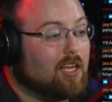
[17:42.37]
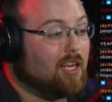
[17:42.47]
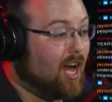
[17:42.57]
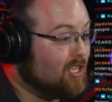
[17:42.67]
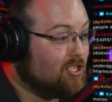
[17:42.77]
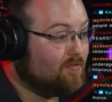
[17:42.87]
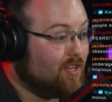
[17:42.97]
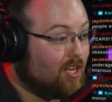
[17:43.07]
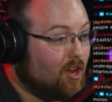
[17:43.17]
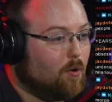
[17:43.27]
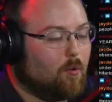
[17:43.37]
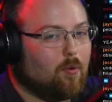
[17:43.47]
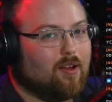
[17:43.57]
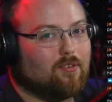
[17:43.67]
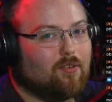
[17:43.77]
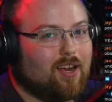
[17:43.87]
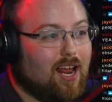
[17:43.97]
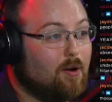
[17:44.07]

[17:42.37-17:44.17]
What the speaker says: gotcha video or whatever, right?